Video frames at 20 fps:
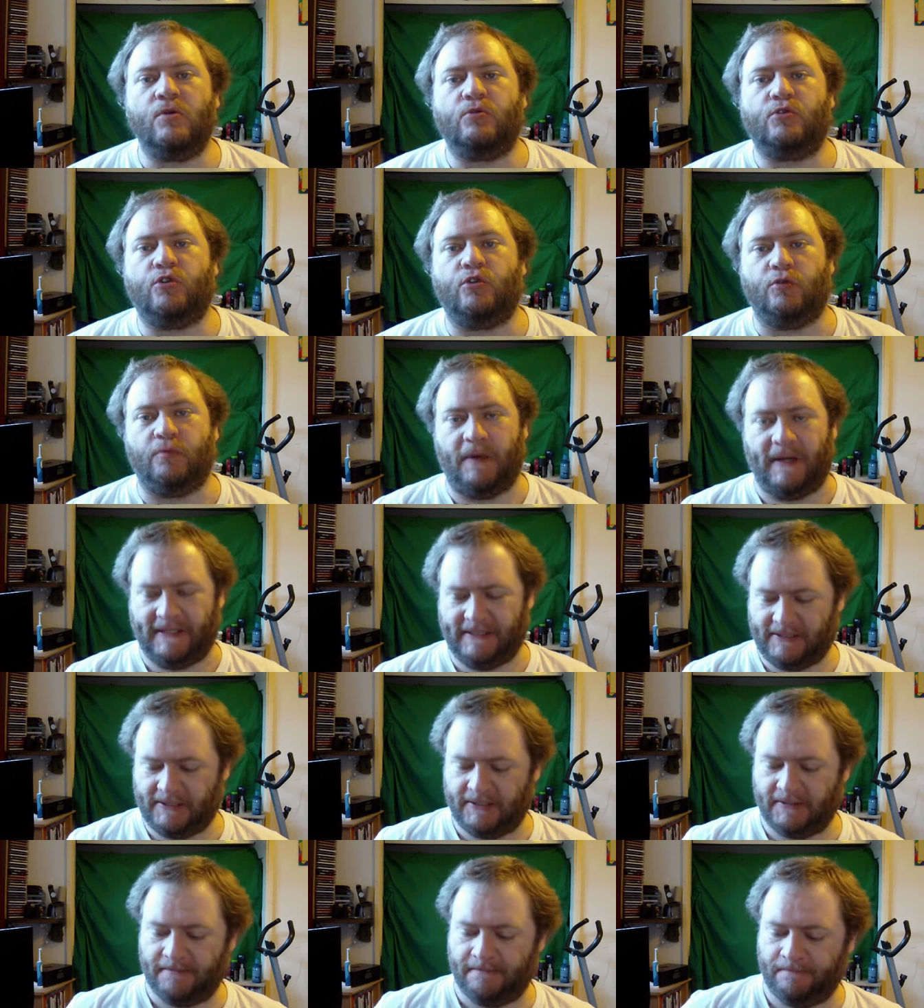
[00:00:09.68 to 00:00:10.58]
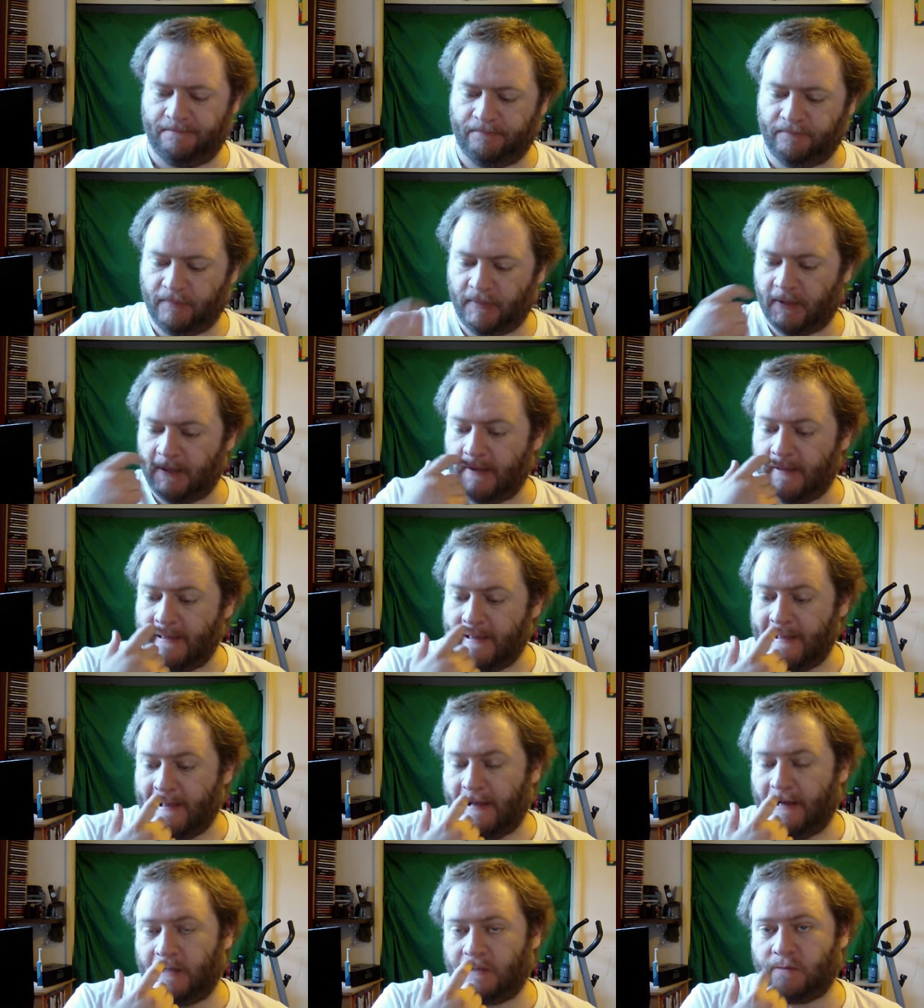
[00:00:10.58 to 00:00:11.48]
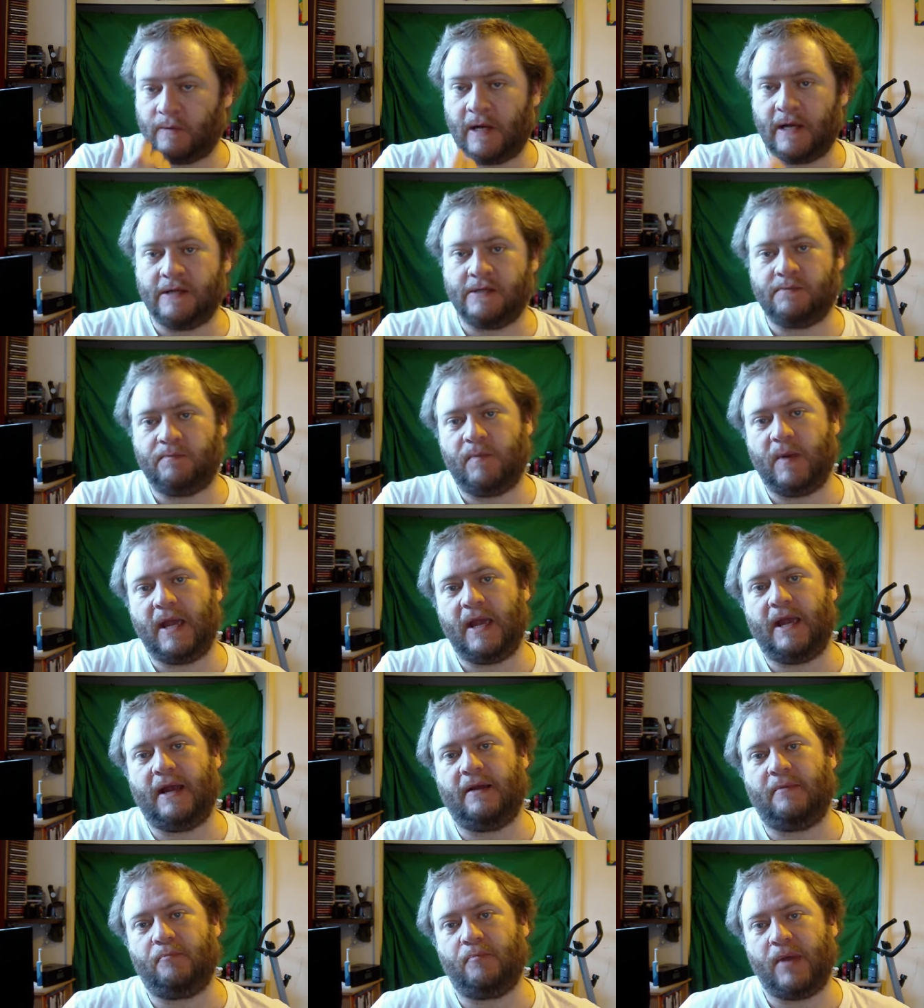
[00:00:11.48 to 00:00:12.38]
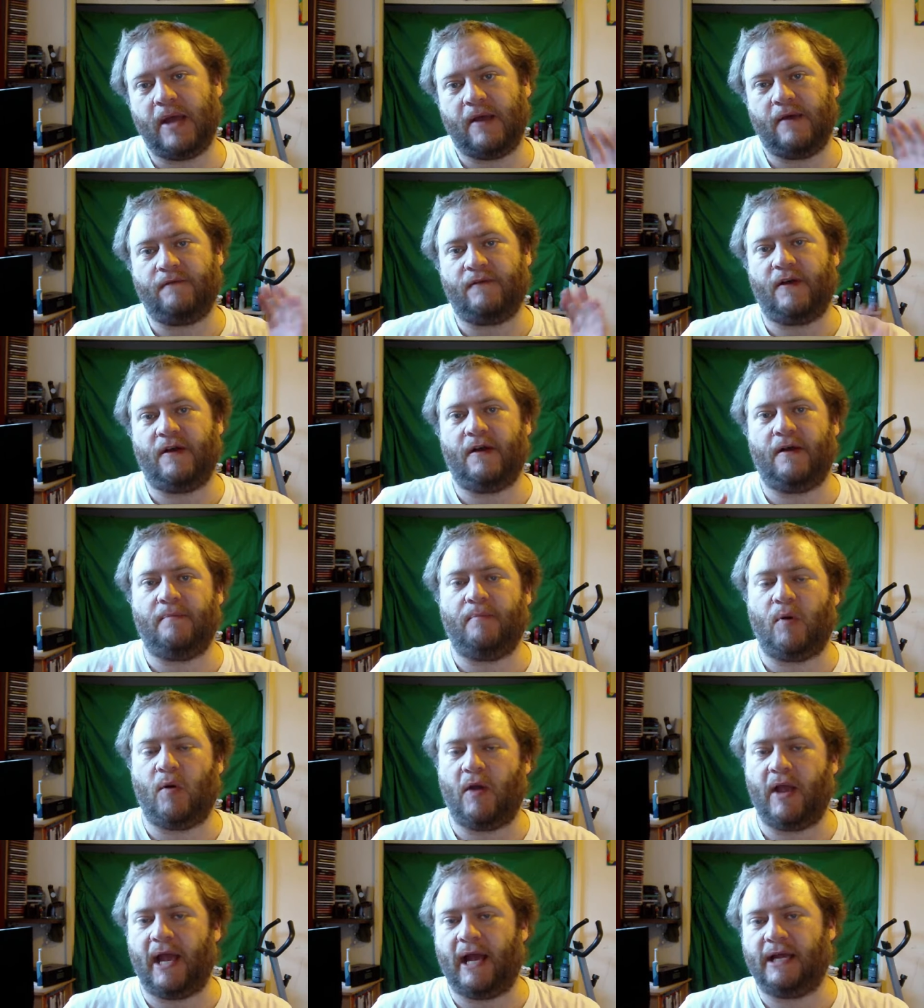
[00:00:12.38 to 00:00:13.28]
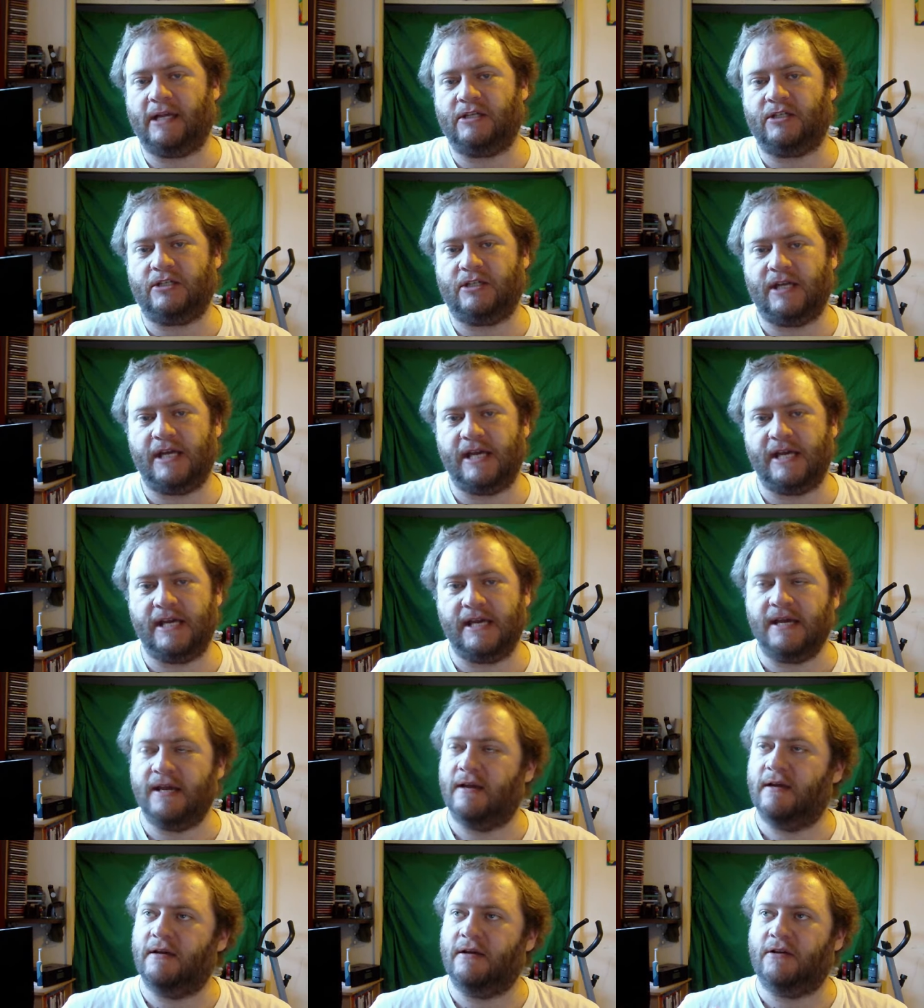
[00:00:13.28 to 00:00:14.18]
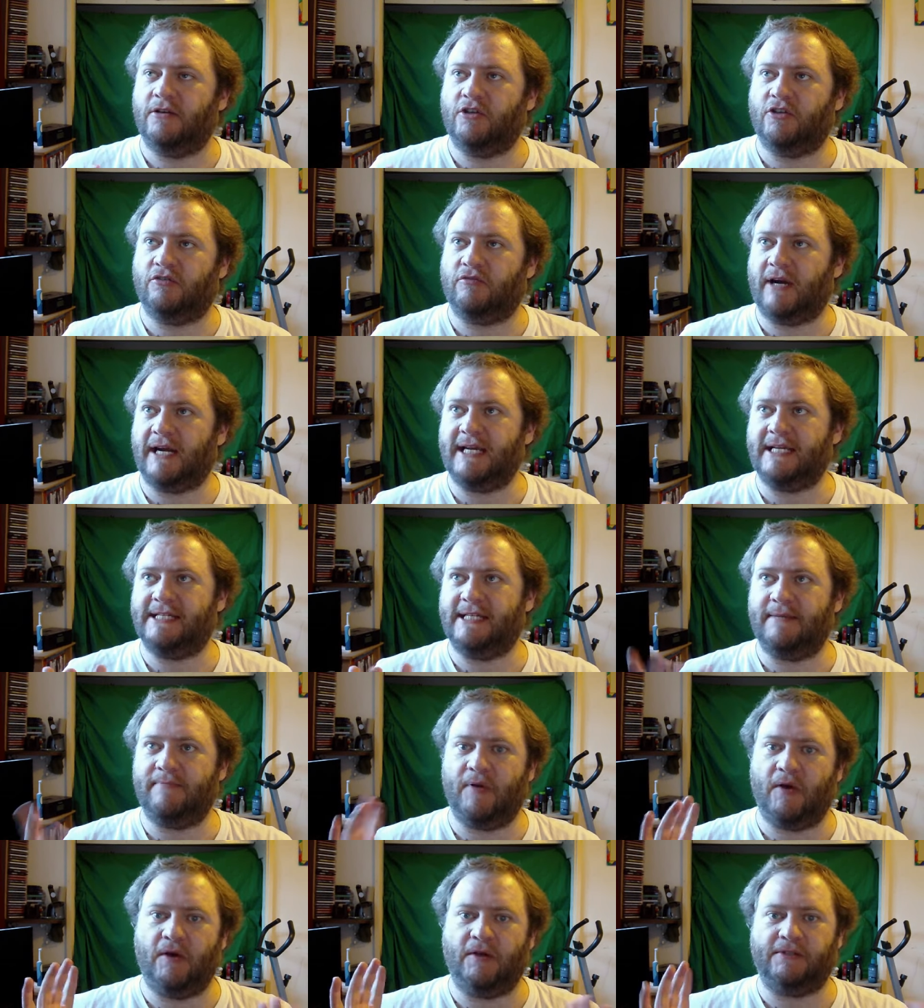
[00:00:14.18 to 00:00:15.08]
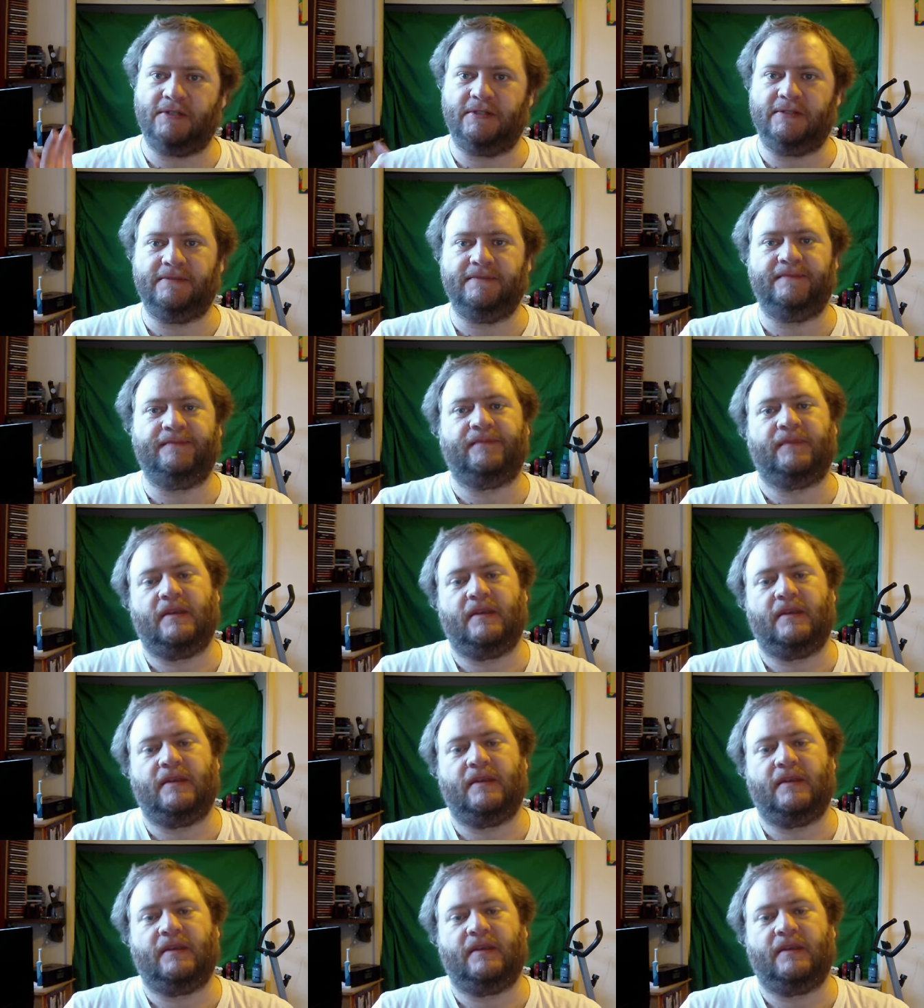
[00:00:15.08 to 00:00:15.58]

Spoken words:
YouTubers! As well as being a bit of a Pocket HD crazy person,